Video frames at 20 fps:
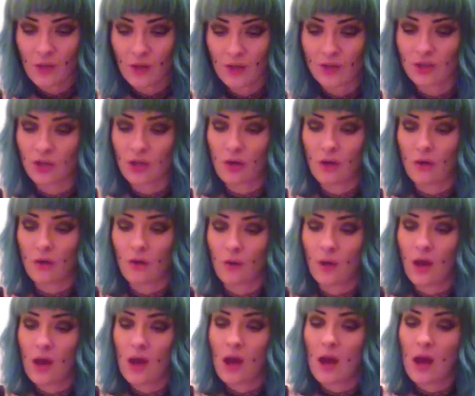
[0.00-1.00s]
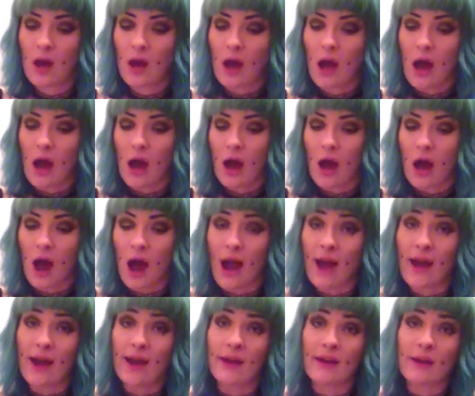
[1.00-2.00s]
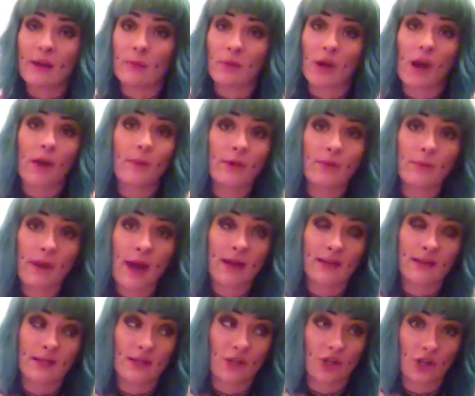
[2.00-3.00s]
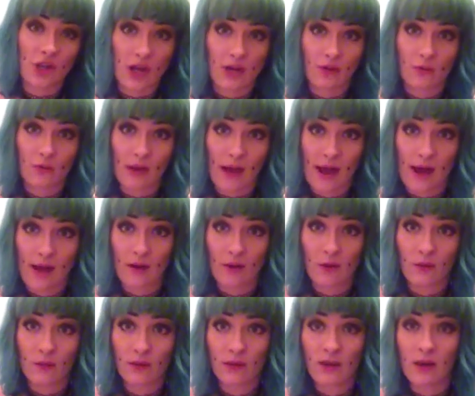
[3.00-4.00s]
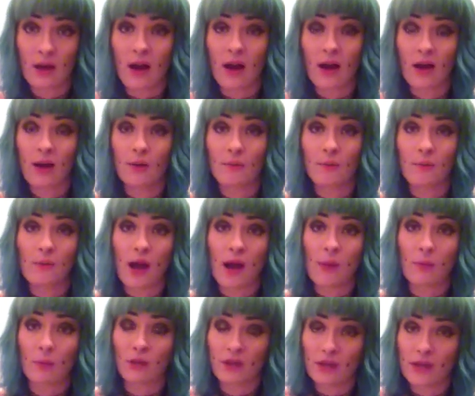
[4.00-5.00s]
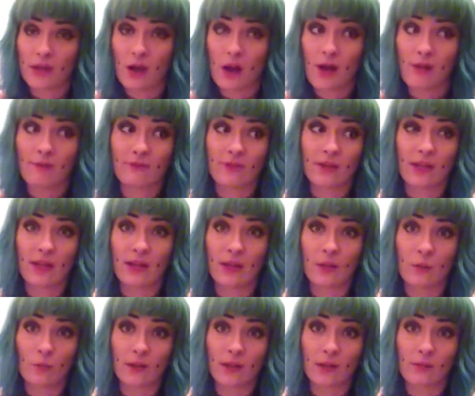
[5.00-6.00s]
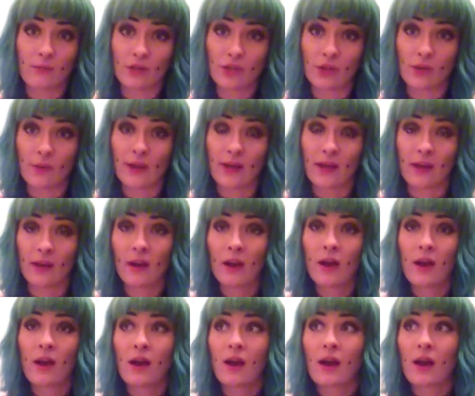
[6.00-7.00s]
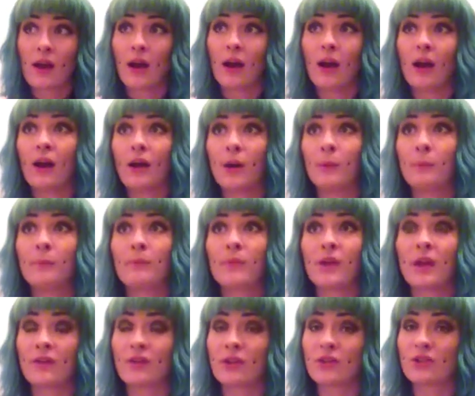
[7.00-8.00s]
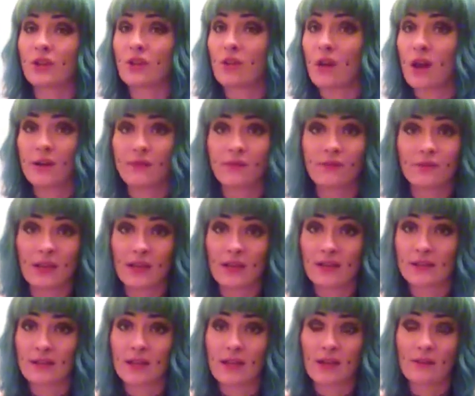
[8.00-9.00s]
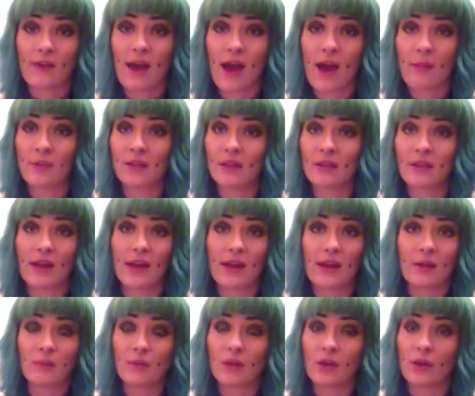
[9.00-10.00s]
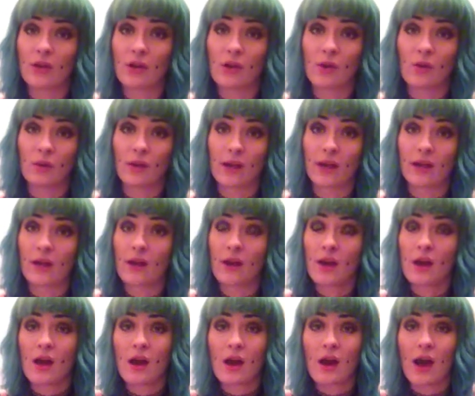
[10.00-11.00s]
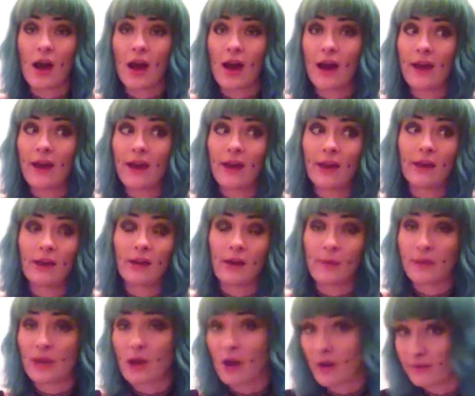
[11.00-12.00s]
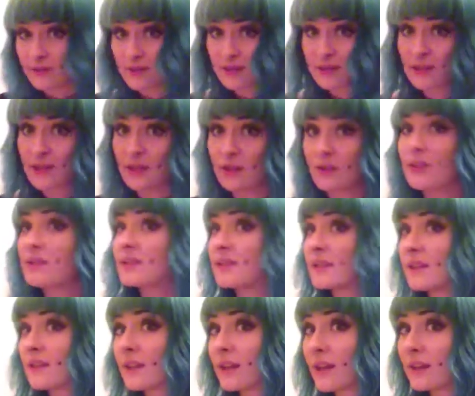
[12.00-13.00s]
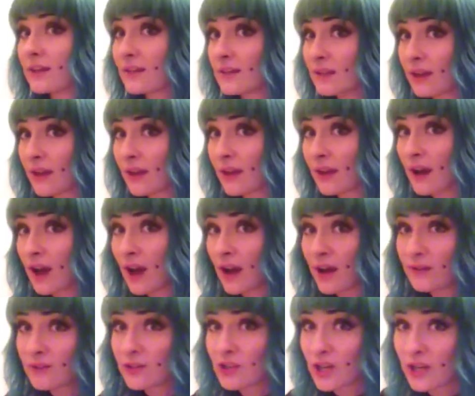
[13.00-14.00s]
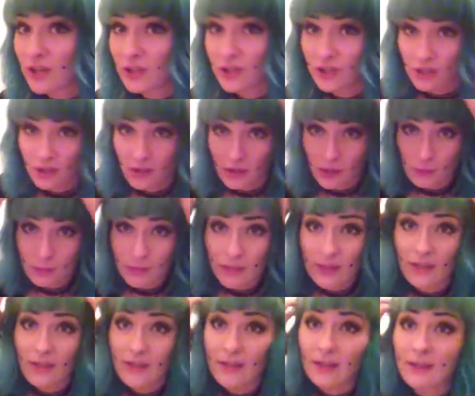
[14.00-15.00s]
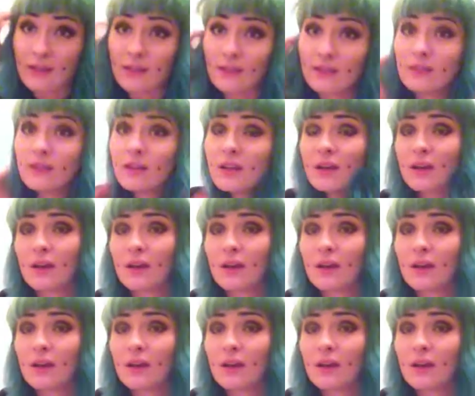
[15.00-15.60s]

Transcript: so I am coming back to the channel now. Um, I'm really confident in what I'm doing. Um, there's a lot of things that have happened, like, you know, like I, I mean, obviously you can see that, like, I've changed a little bit, and,